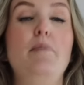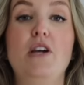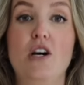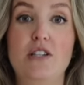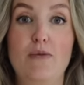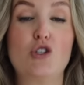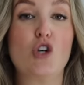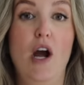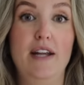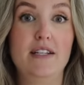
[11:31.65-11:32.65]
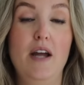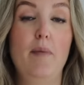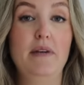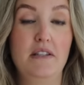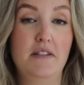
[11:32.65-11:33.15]
Because I was trying to
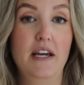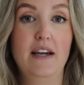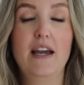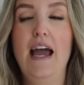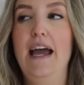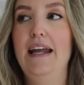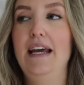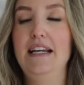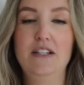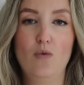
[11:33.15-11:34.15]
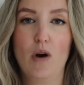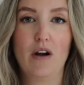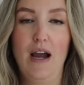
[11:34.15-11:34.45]
not be as sick, and it didn't work.